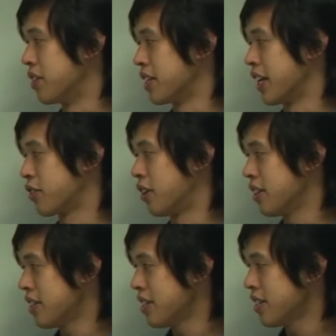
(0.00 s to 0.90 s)

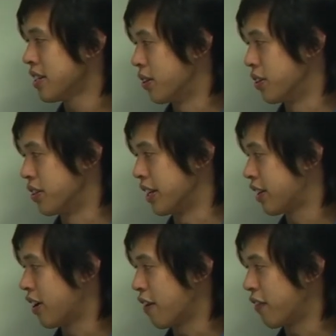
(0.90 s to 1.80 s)
electrolysis using
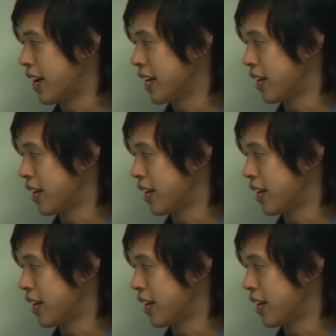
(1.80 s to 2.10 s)
graphite